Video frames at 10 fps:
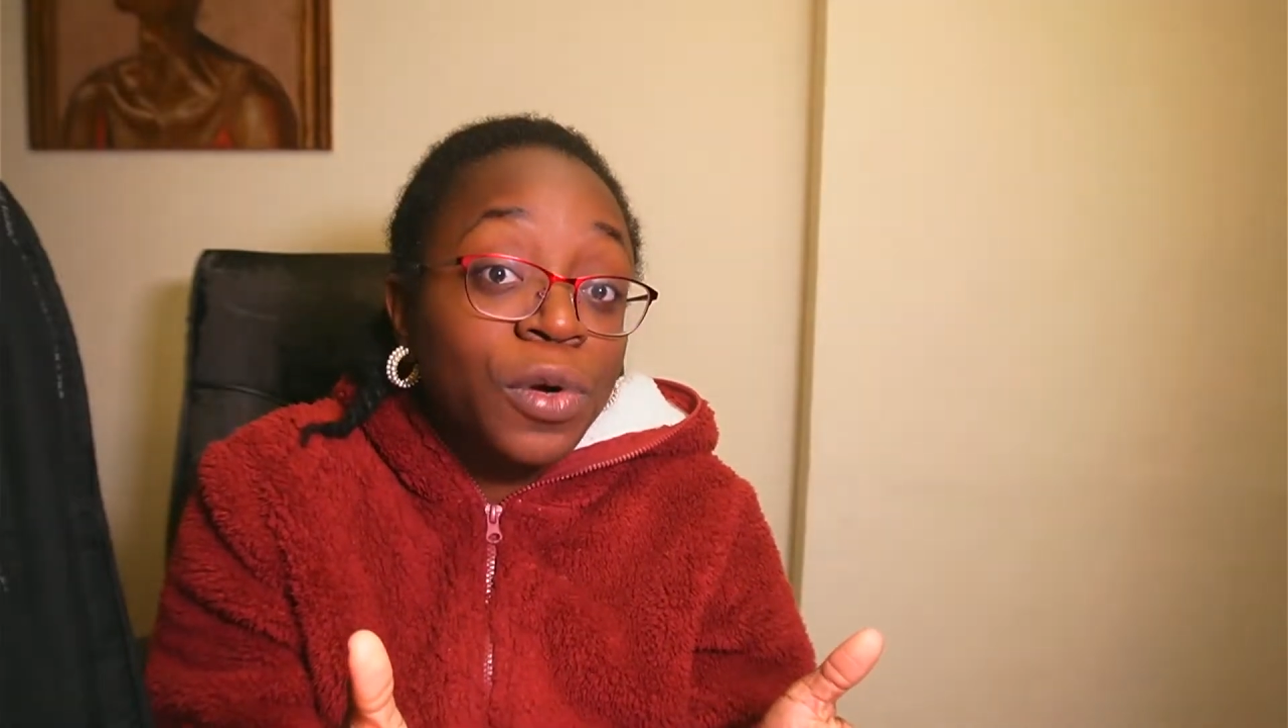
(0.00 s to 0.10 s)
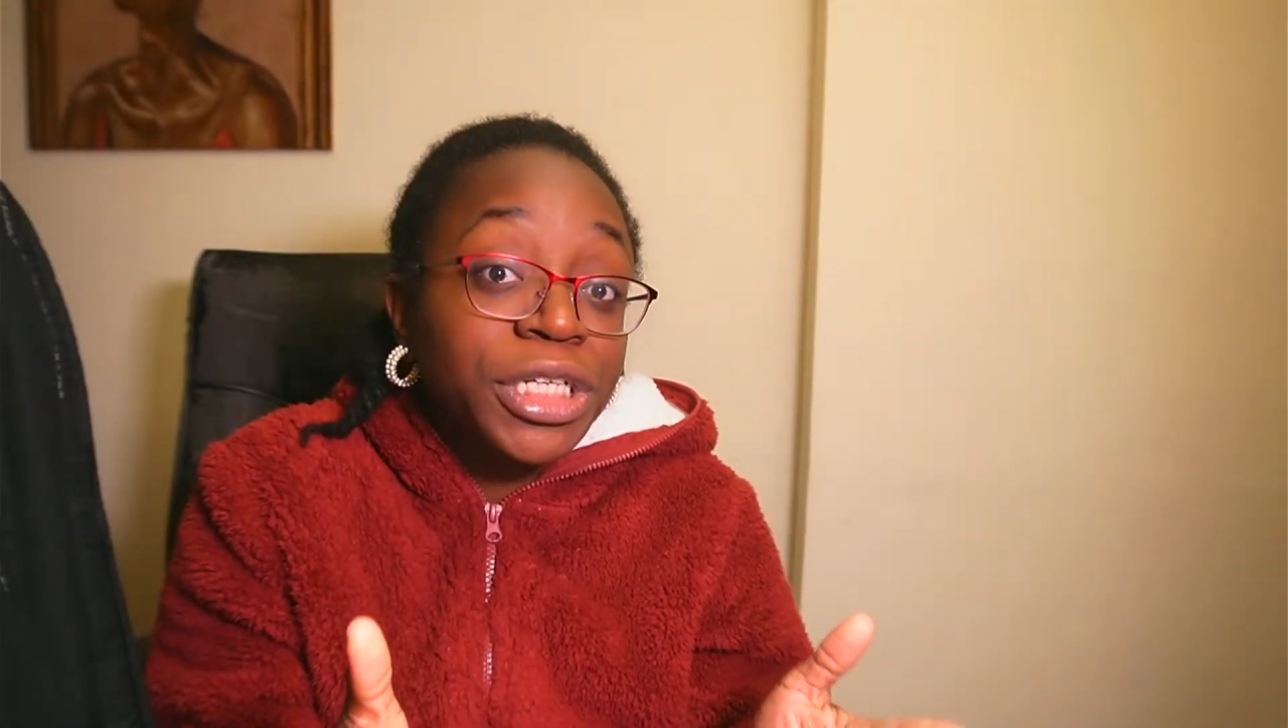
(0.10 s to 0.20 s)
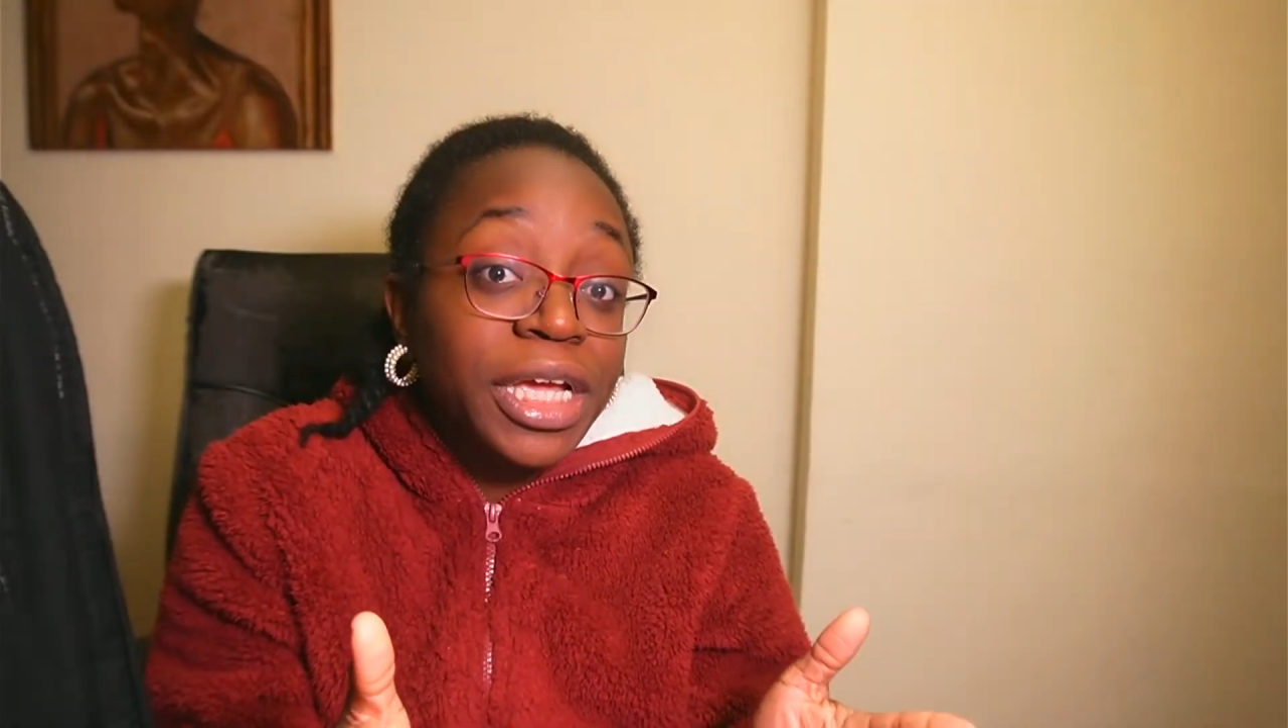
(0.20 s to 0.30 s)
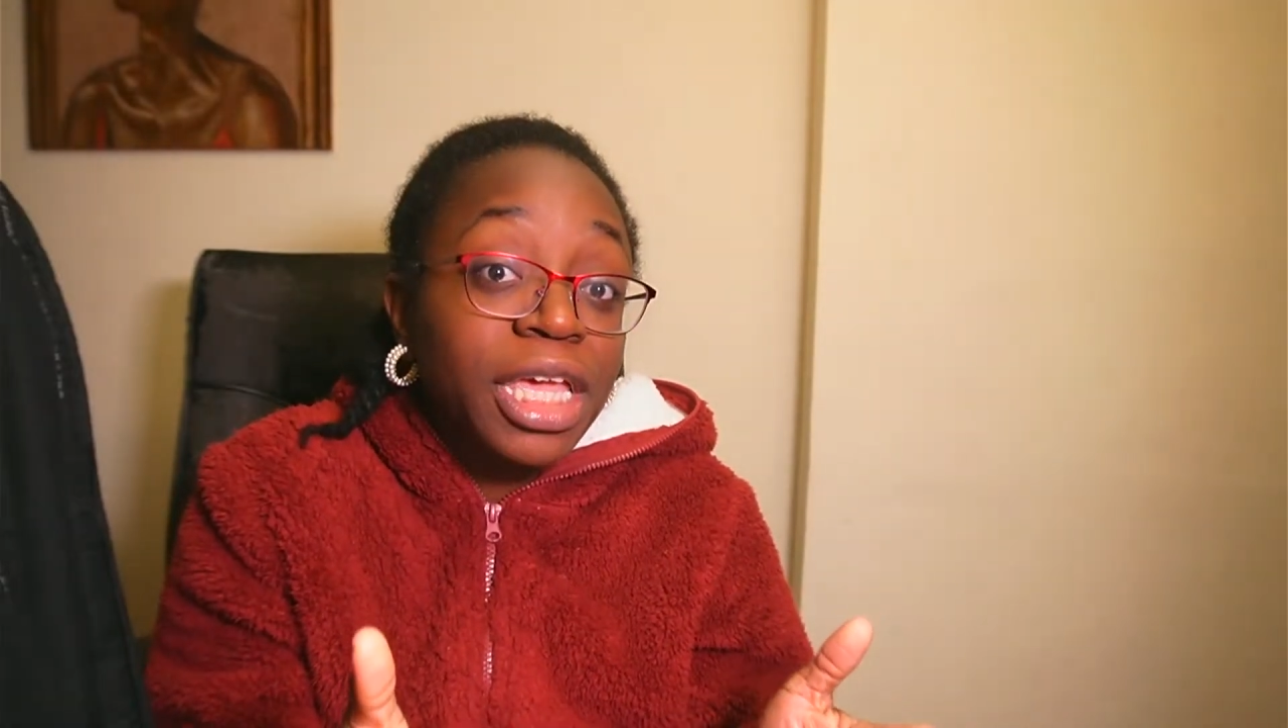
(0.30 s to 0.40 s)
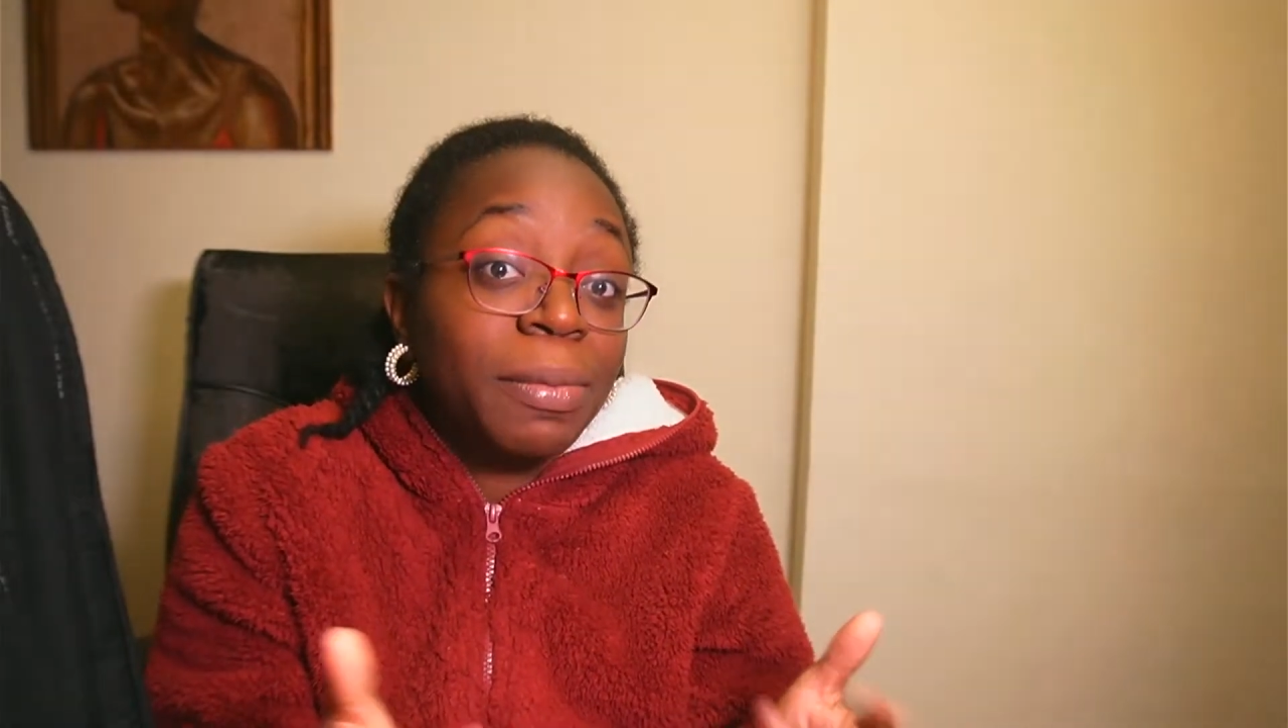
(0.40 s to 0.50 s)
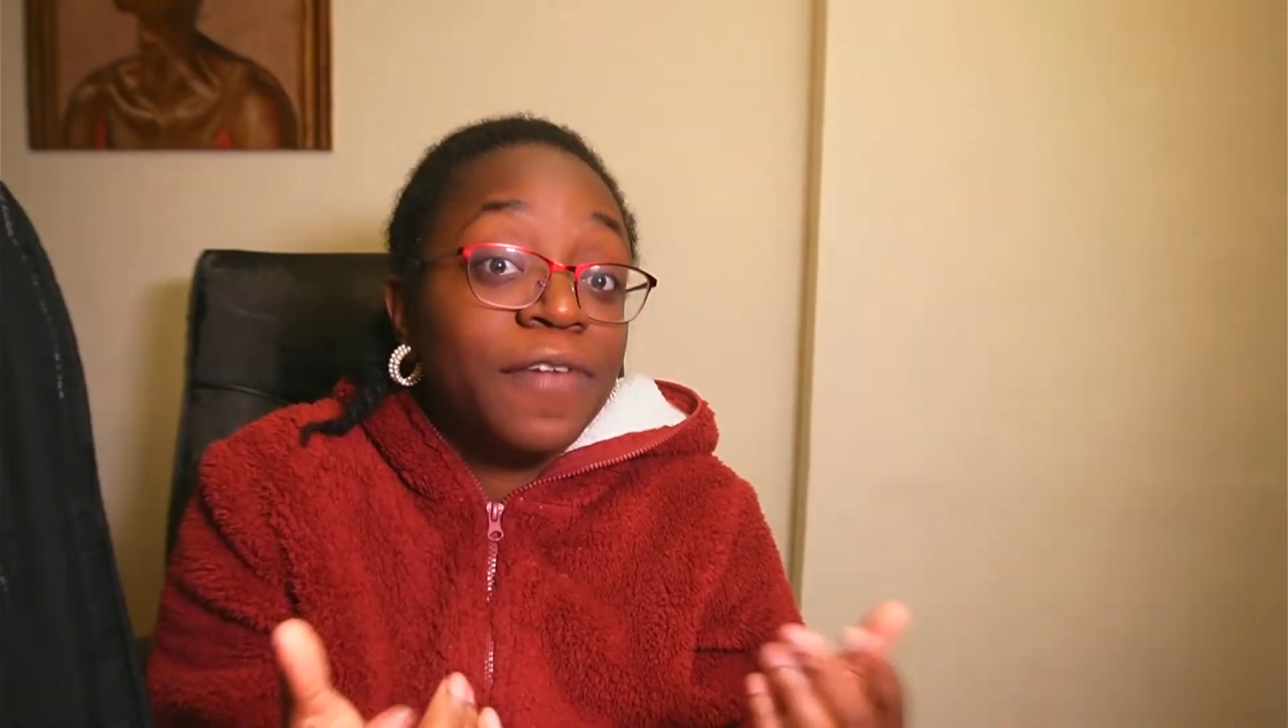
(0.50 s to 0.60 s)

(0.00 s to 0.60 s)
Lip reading: checking my